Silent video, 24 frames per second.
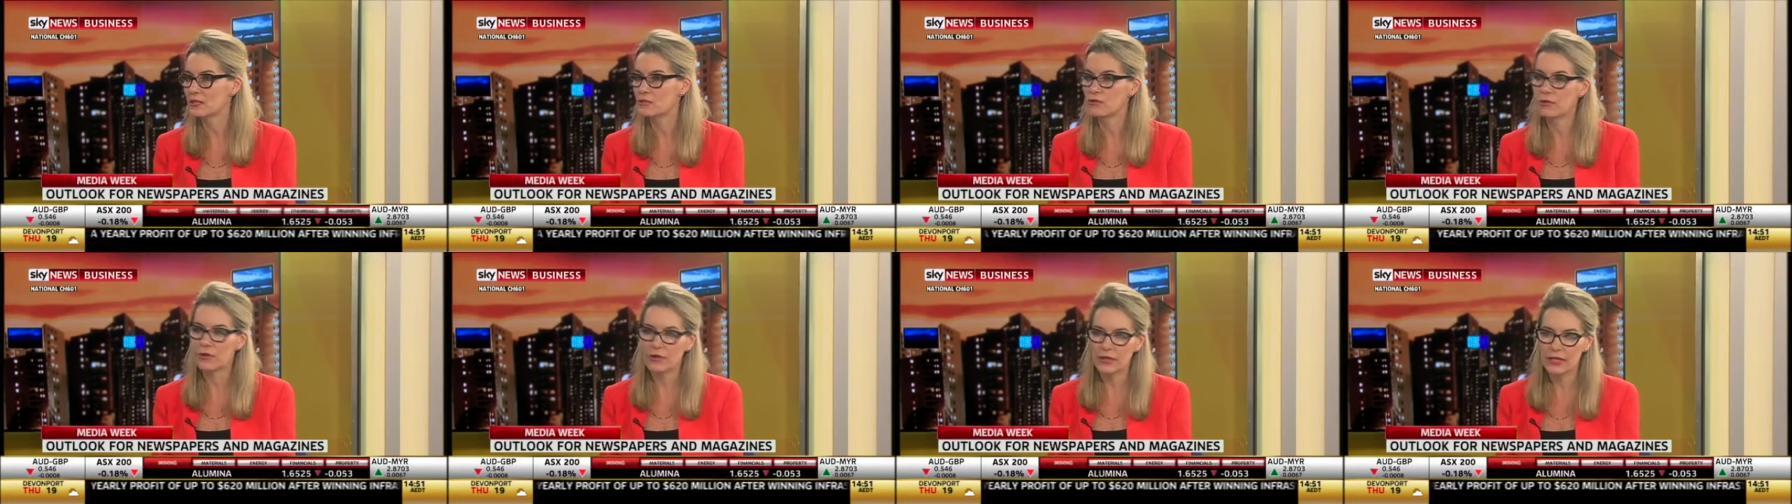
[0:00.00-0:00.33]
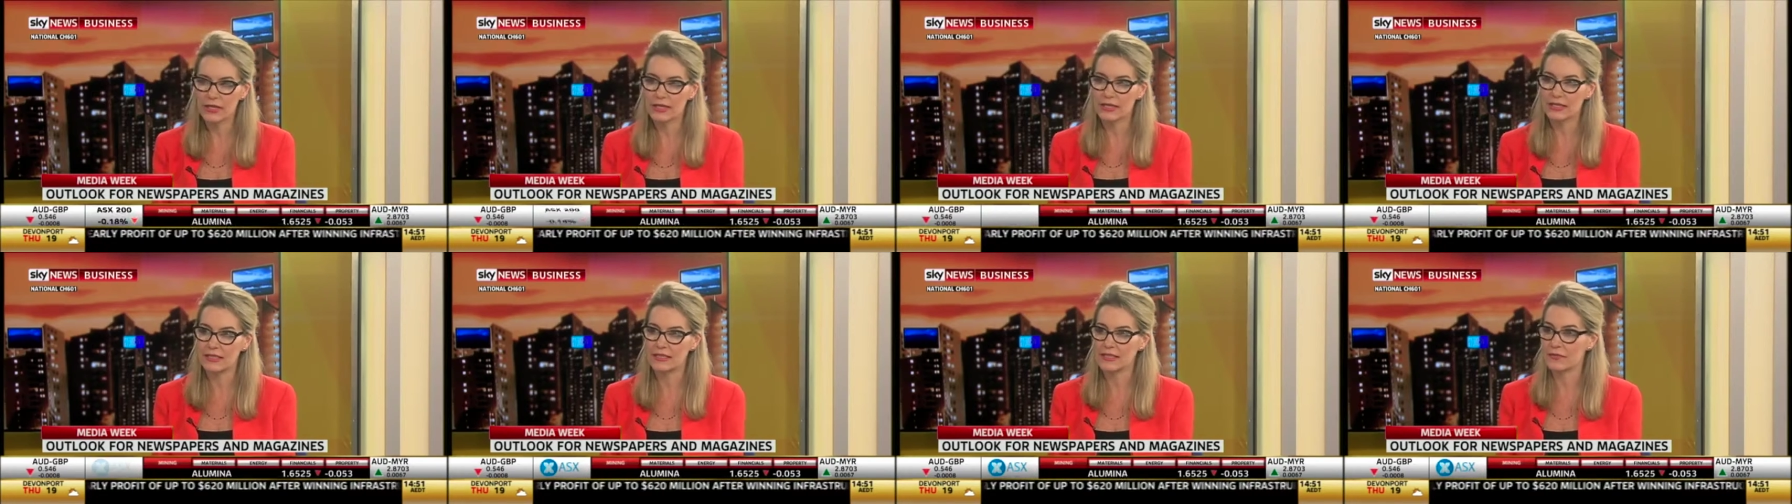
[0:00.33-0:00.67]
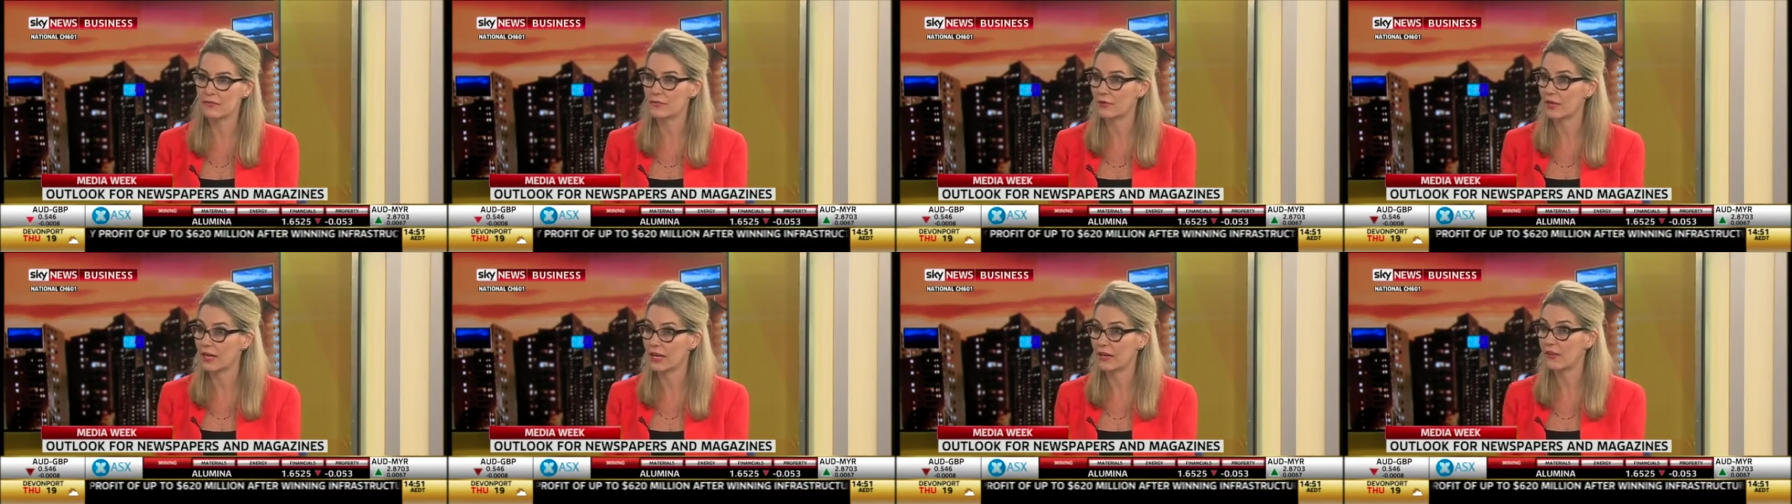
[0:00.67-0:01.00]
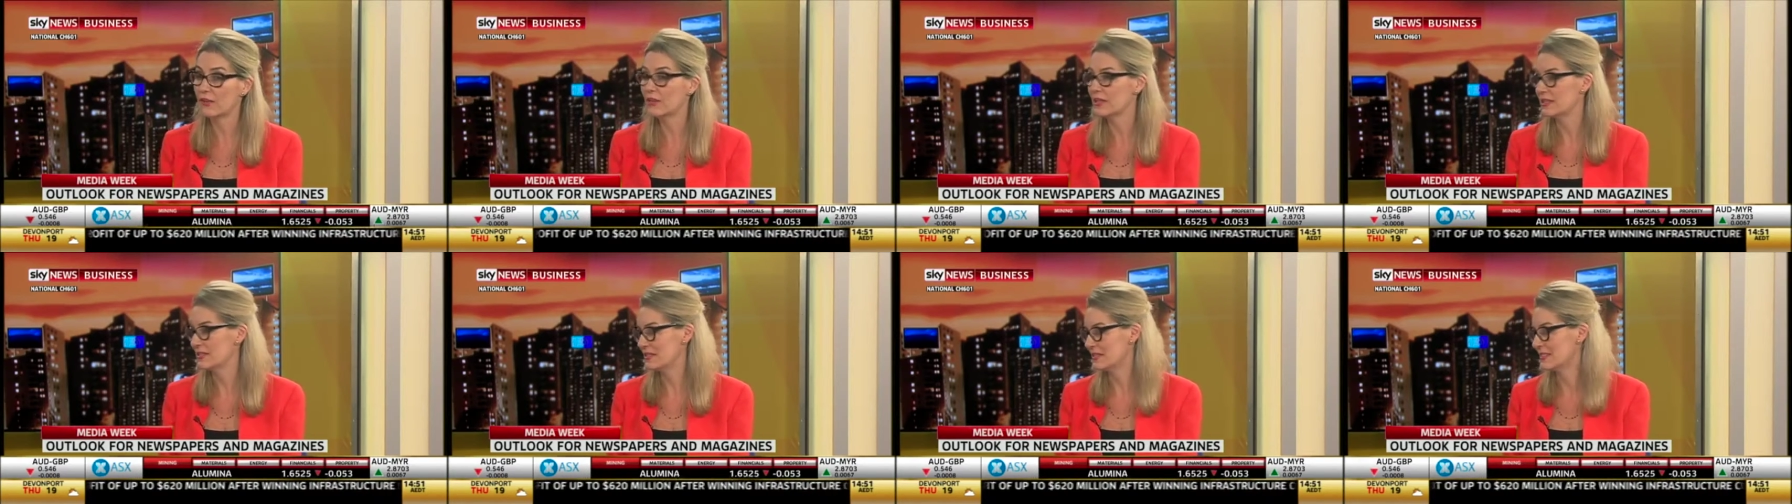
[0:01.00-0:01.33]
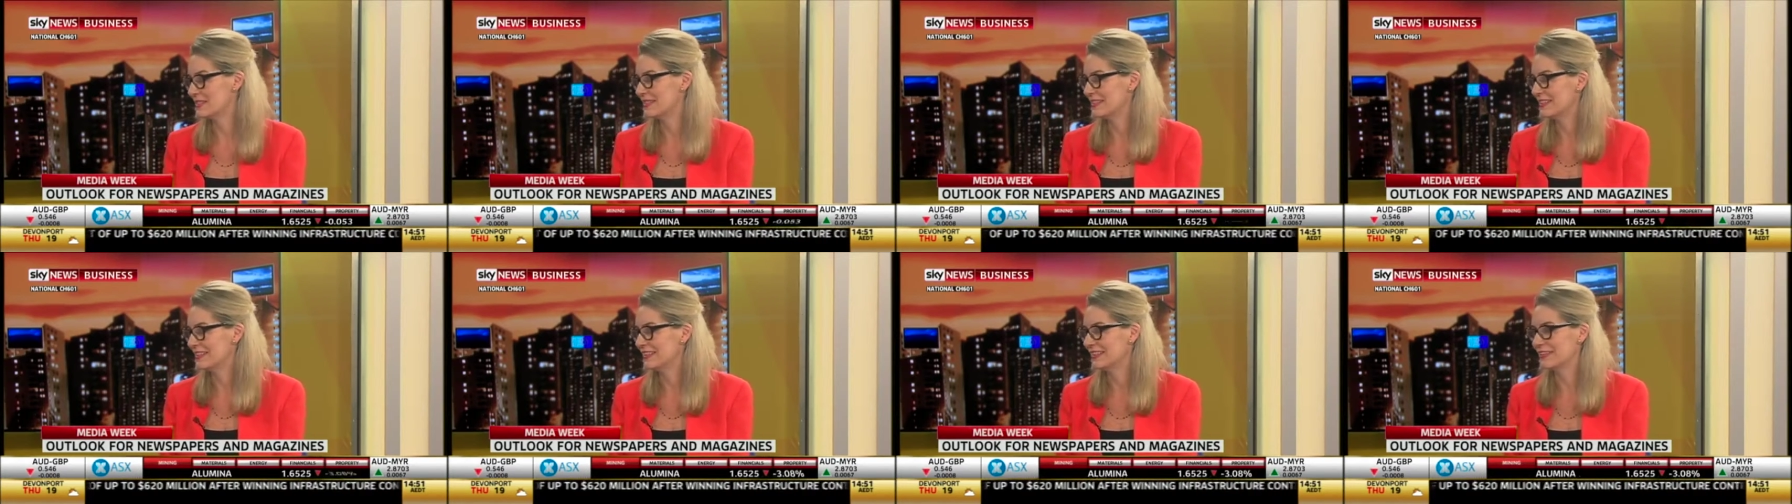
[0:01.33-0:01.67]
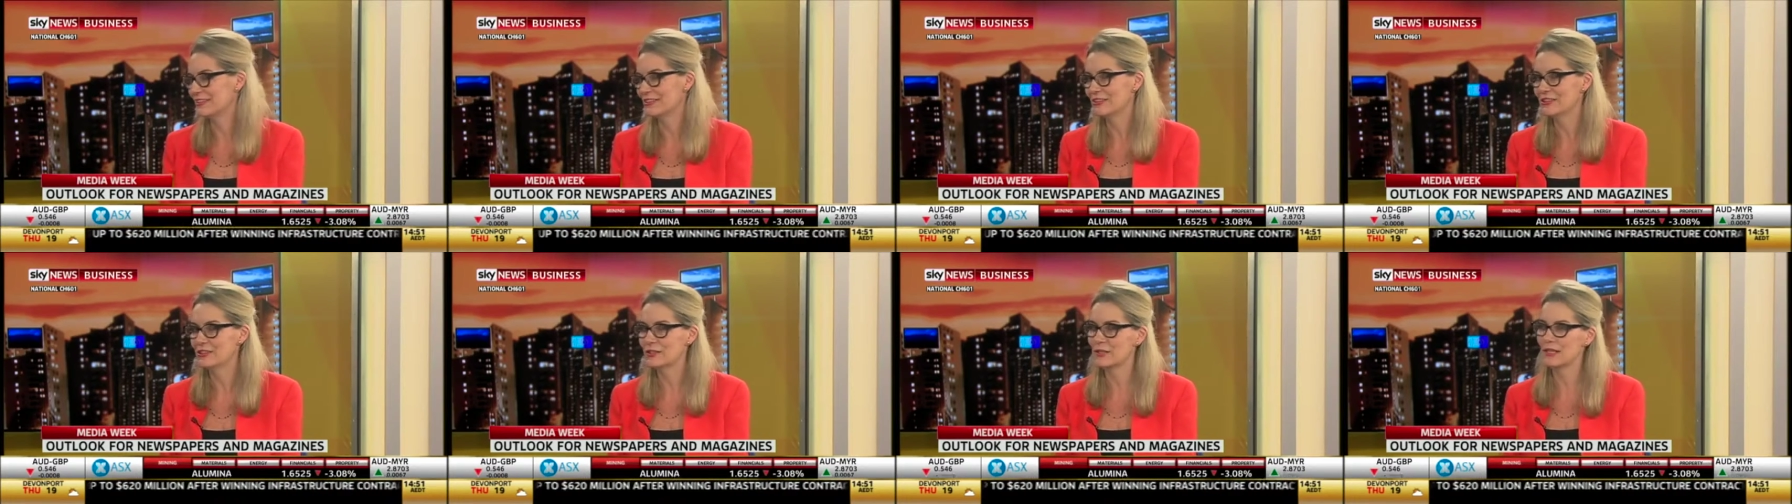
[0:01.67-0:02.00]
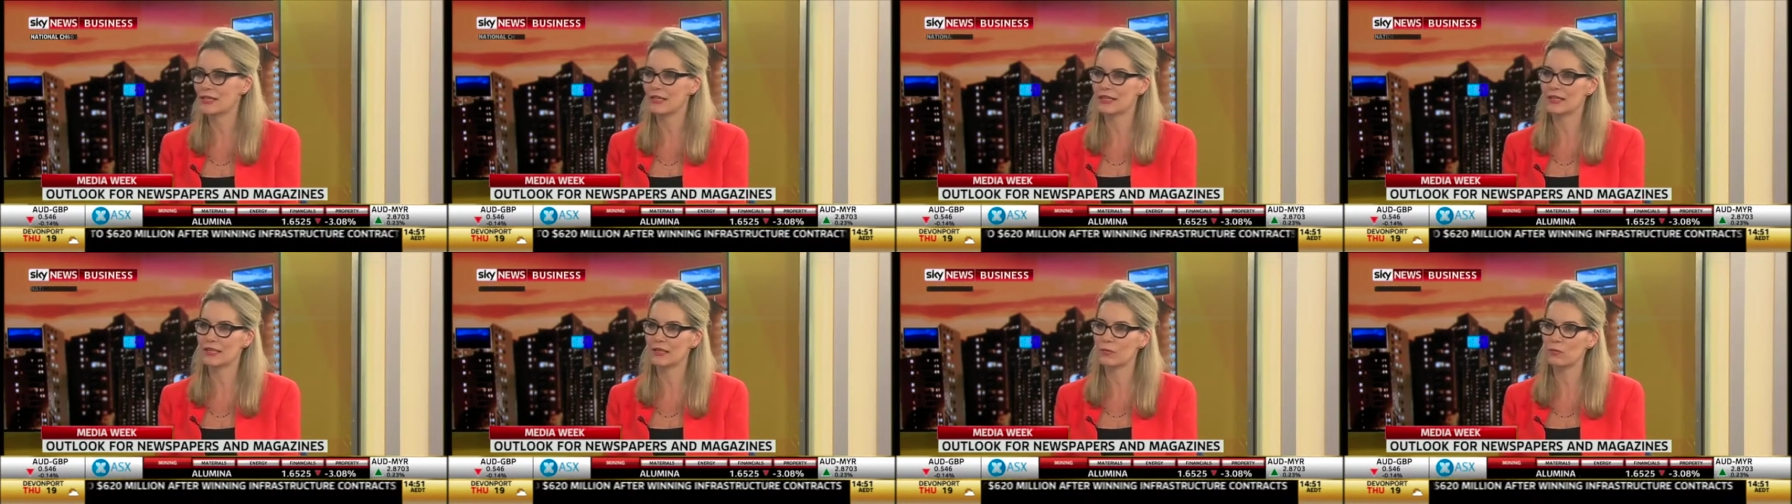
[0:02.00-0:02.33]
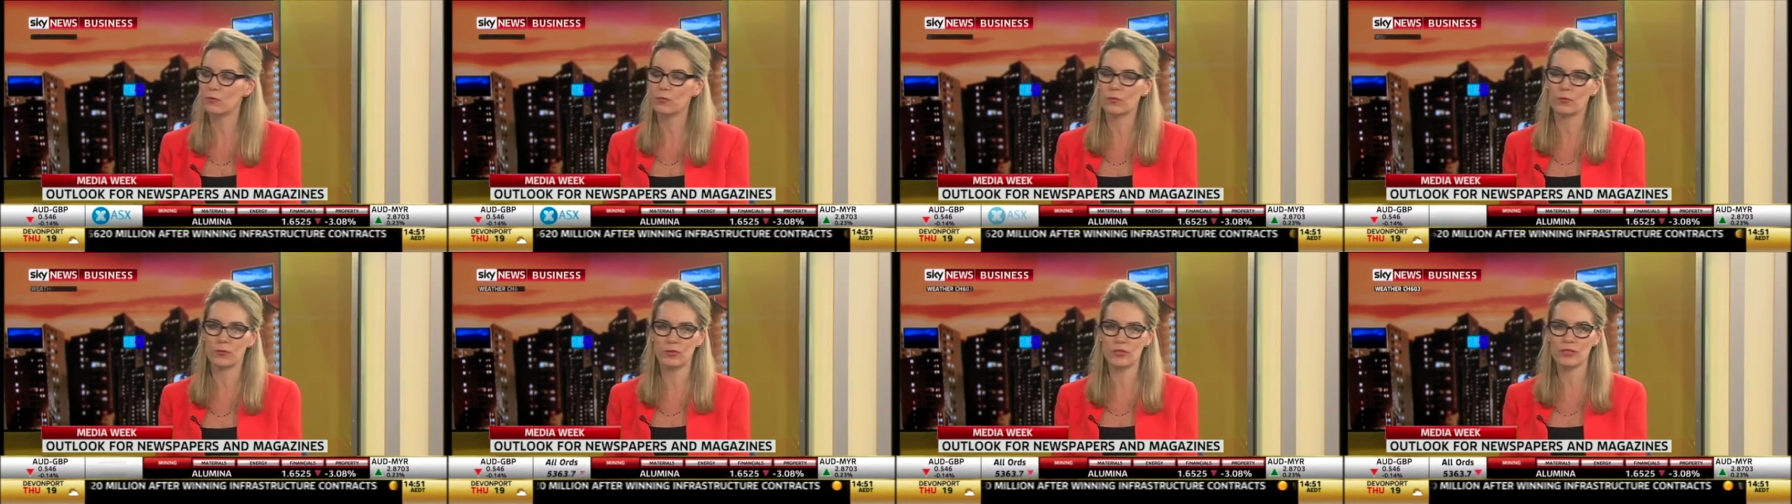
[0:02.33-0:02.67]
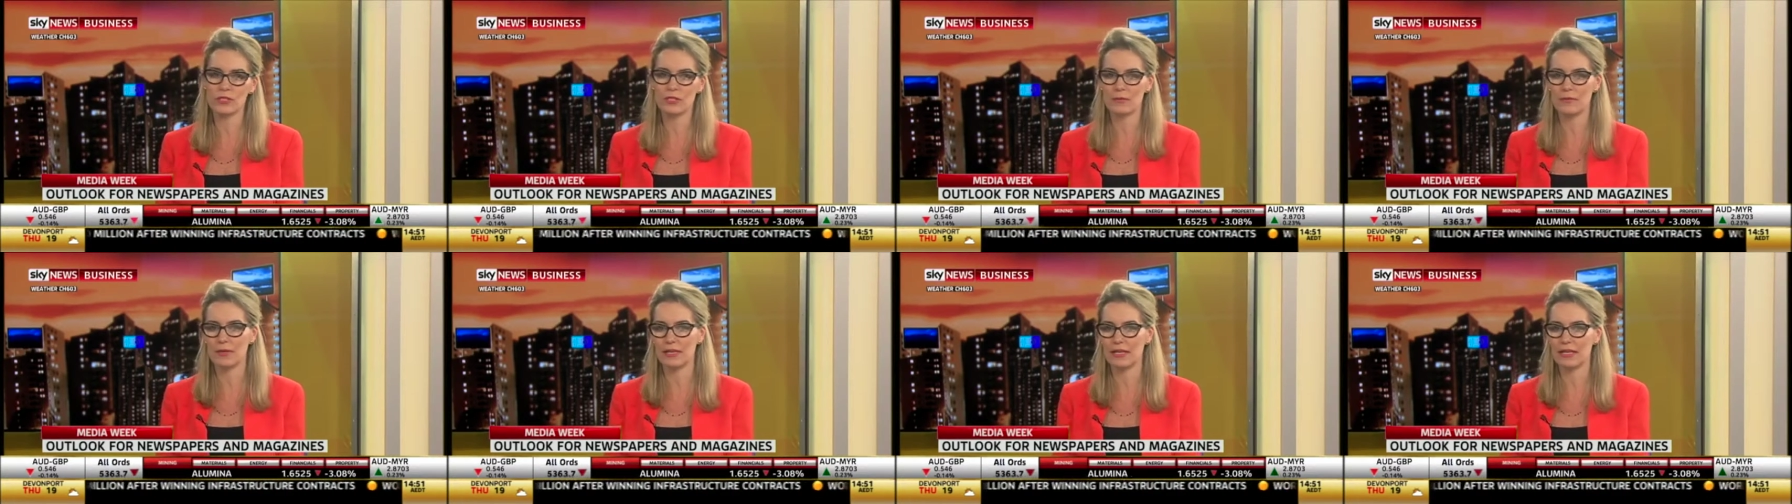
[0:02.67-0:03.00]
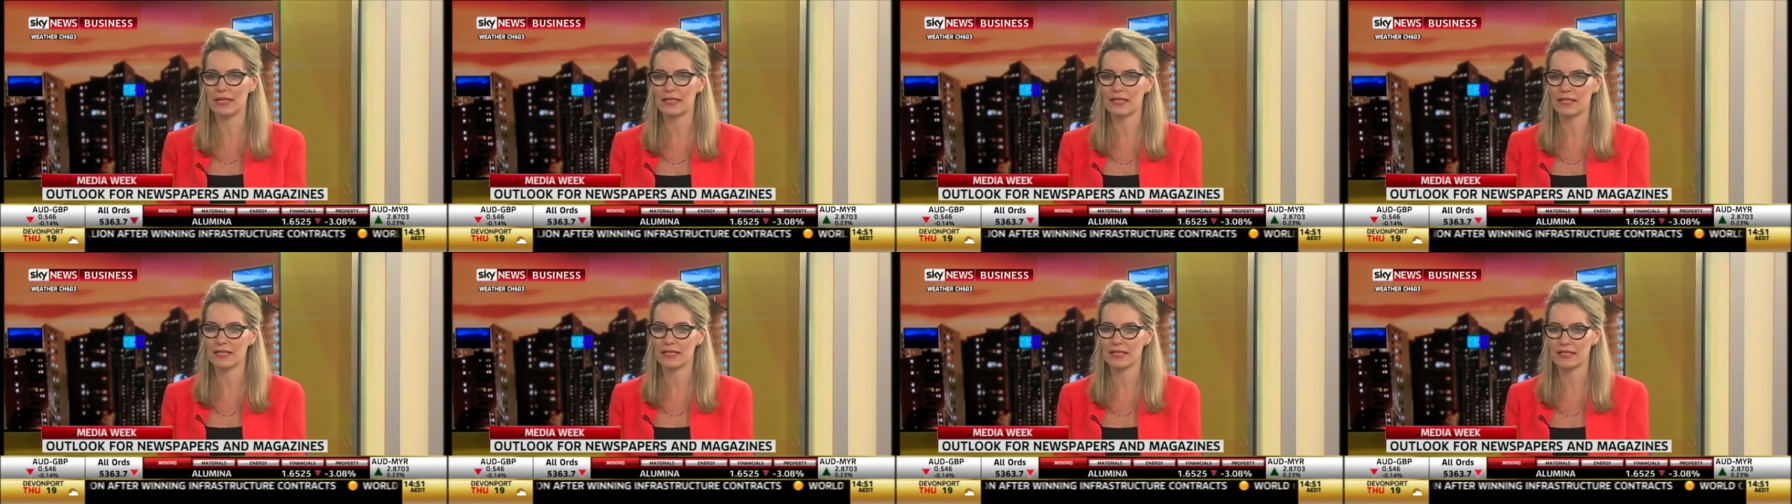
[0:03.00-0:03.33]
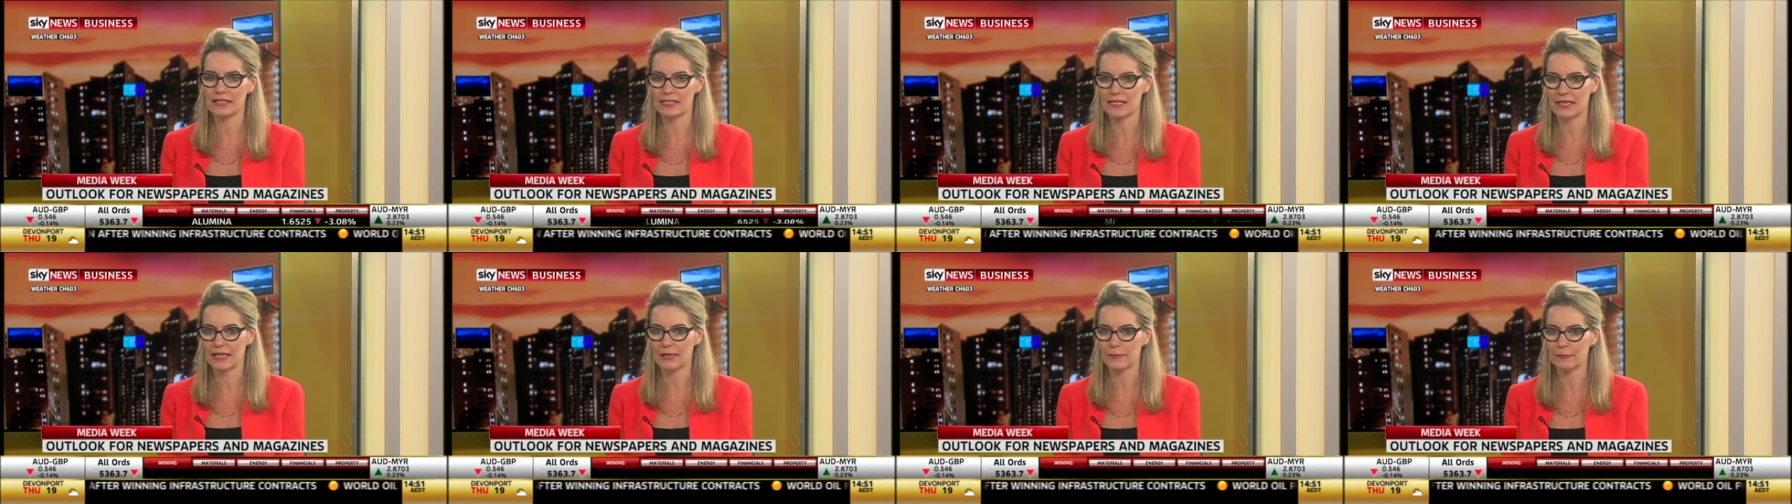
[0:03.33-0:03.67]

growing in different areas. It used to be that